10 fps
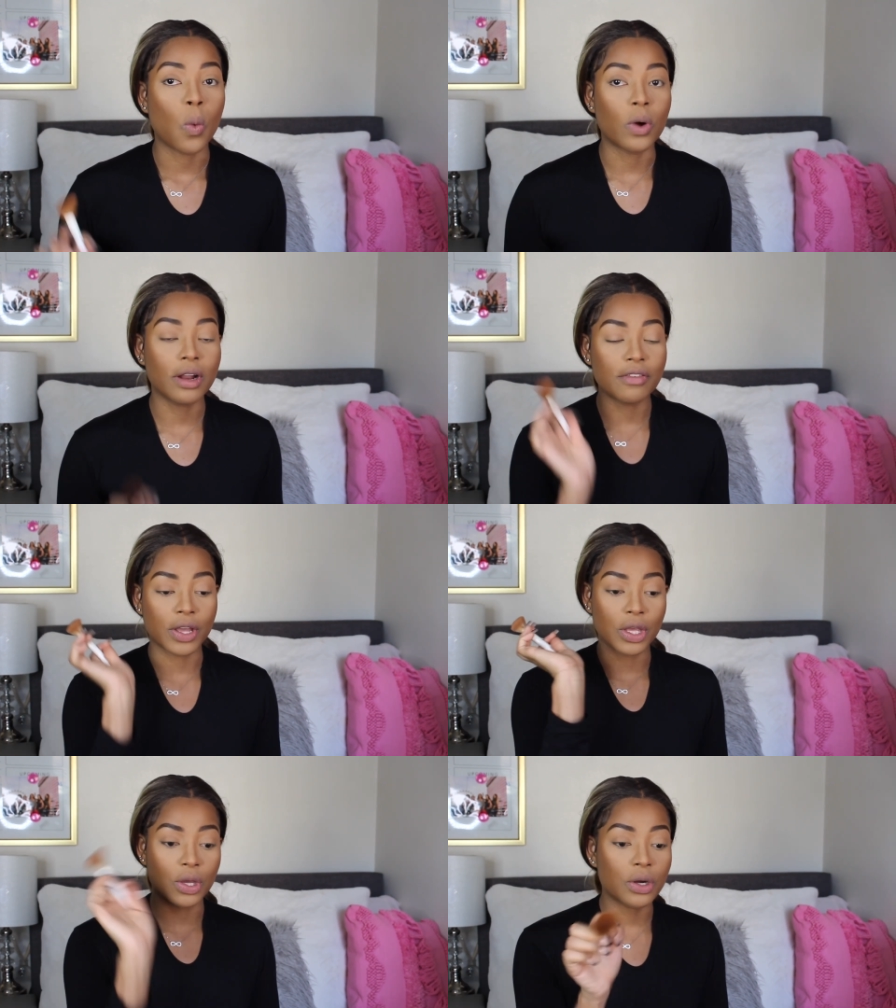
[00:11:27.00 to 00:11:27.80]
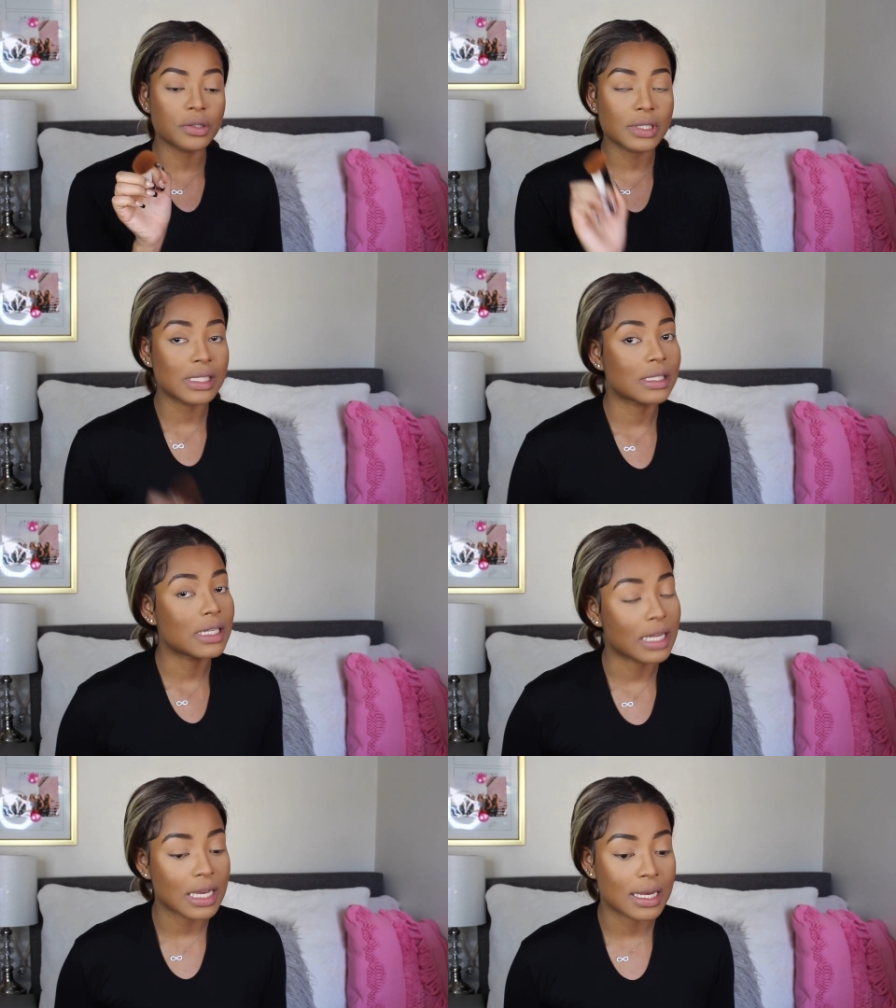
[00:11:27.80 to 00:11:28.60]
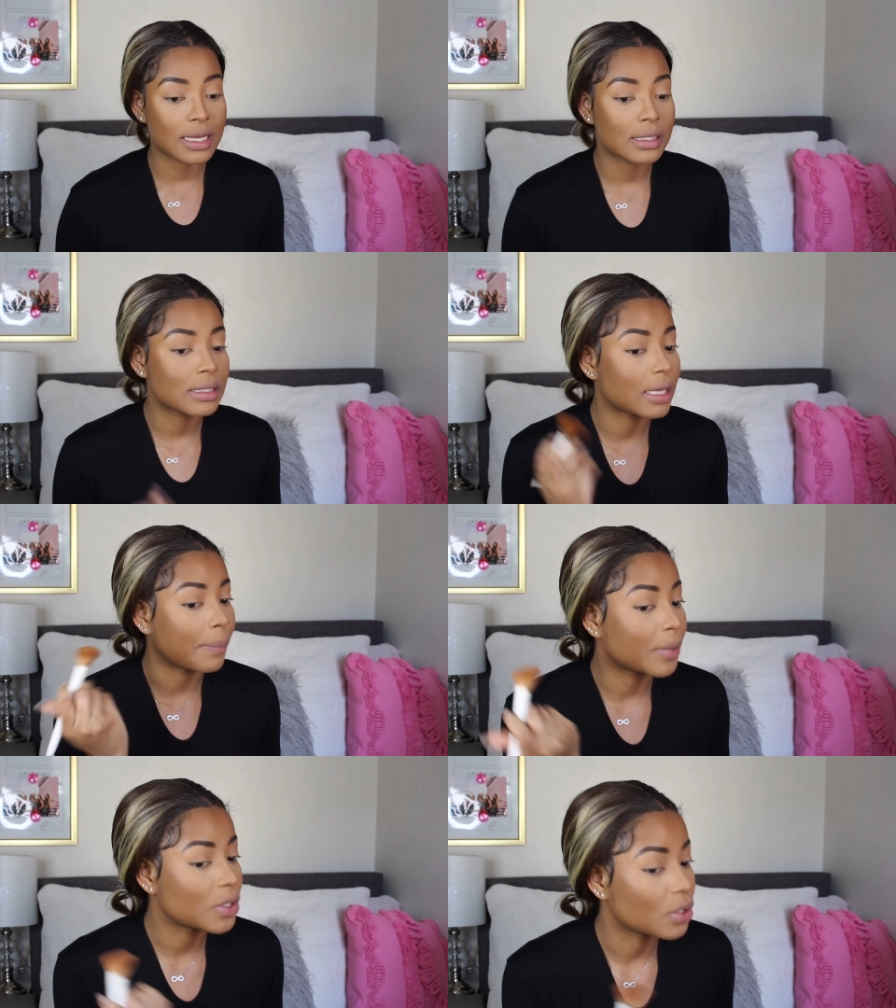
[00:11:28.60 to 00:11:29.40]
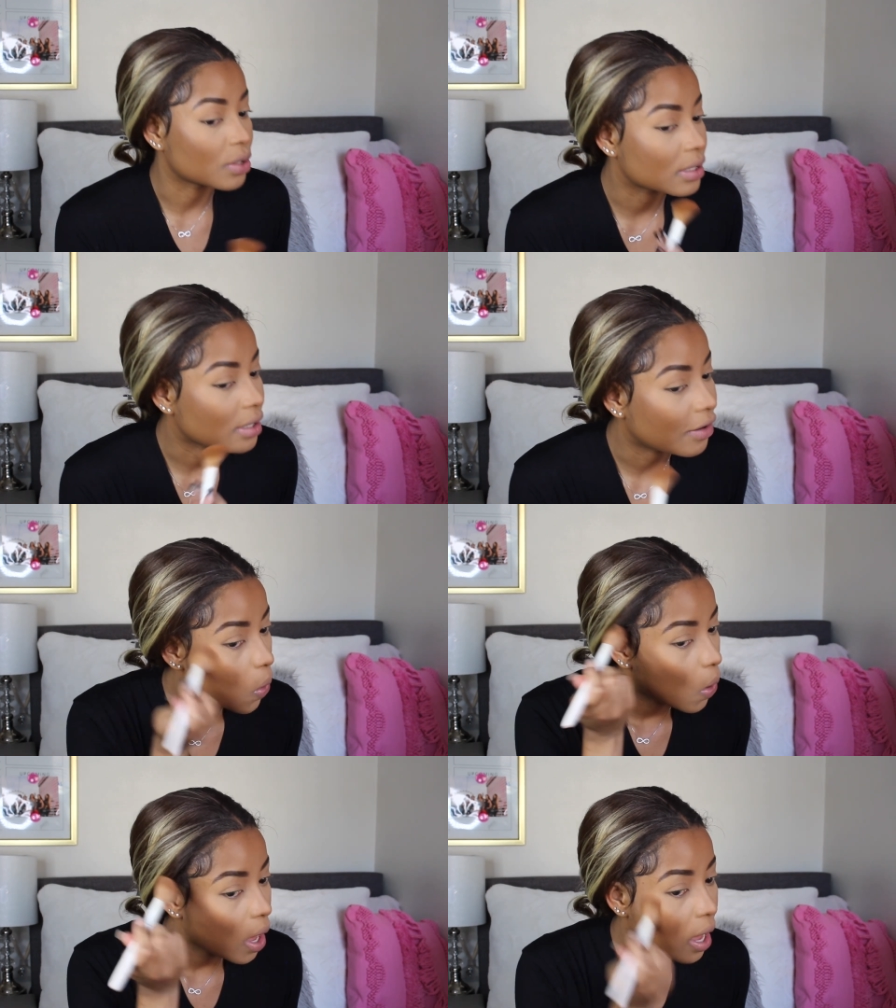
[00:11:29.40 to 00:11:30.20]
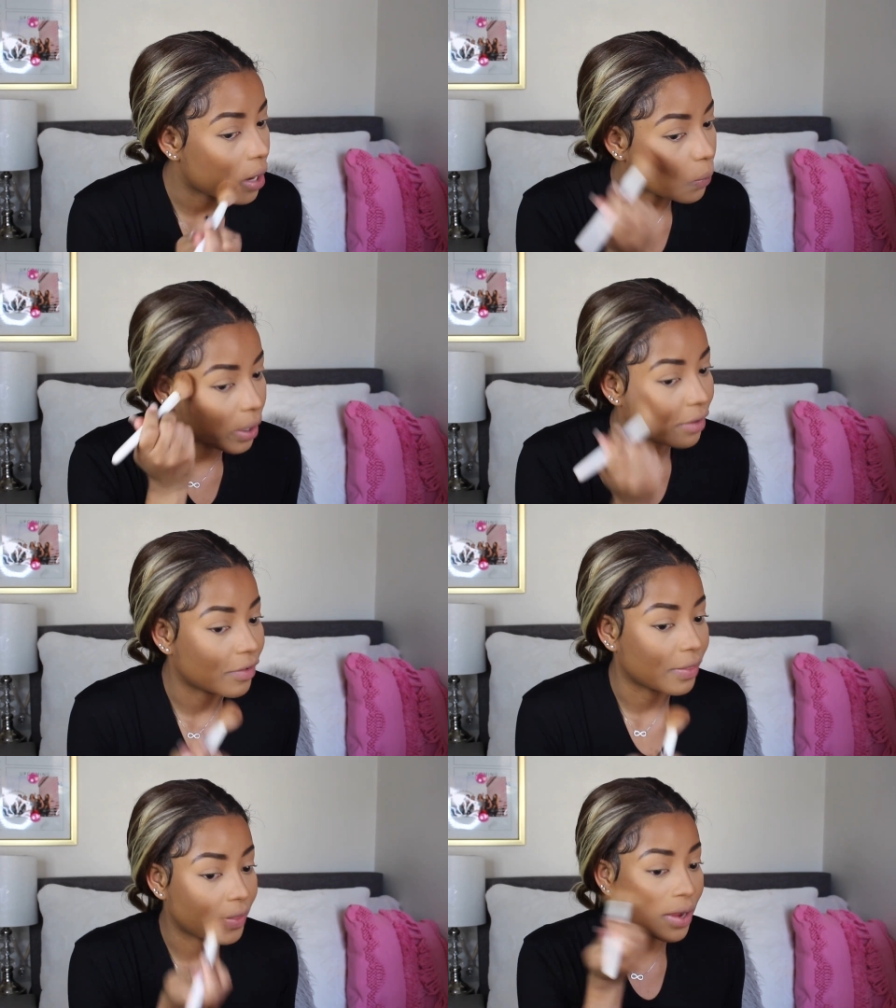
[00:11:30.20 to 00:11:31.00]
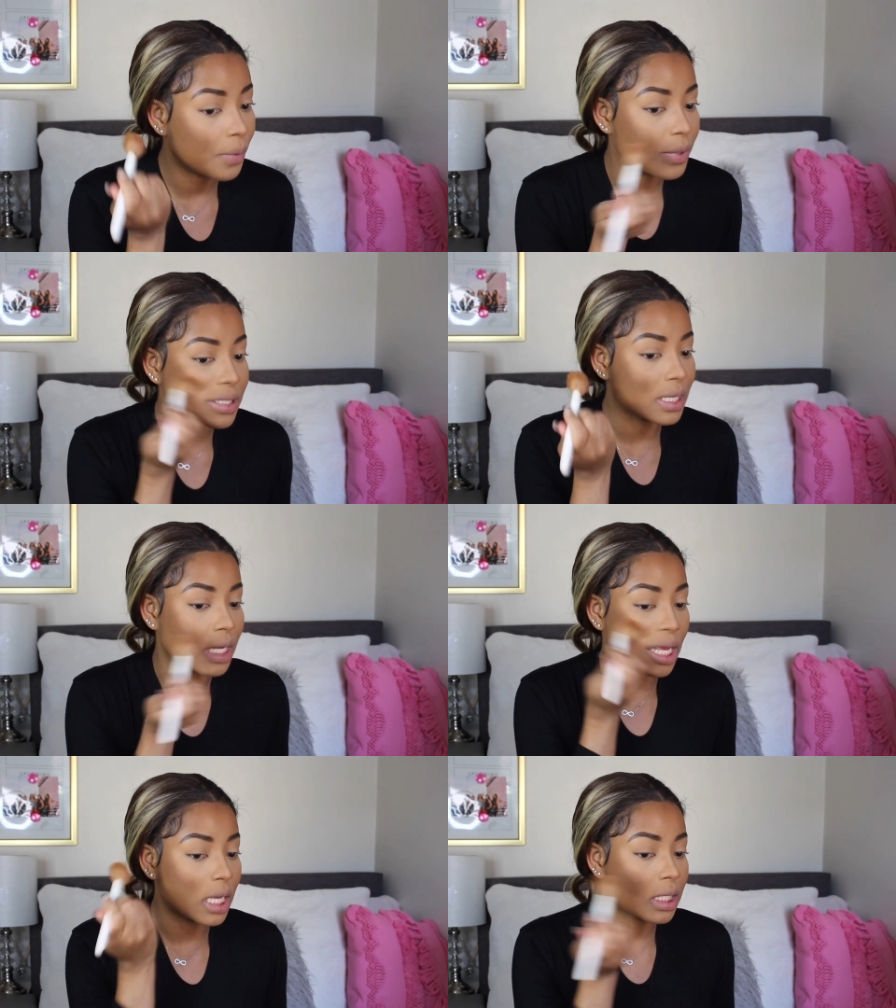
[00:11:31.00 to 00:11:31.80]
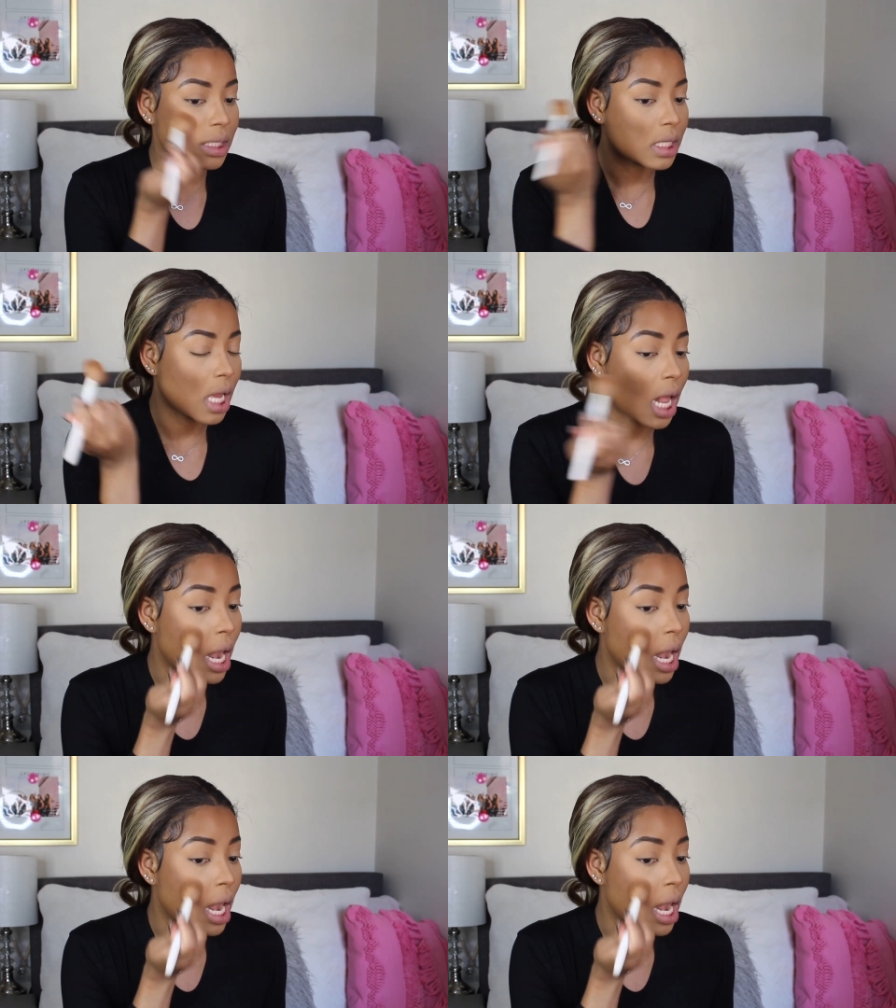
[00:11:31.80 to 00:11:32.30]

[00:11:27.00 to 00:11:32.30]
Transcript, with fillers: whatever your reason is keep it to yourself and whatever their reason is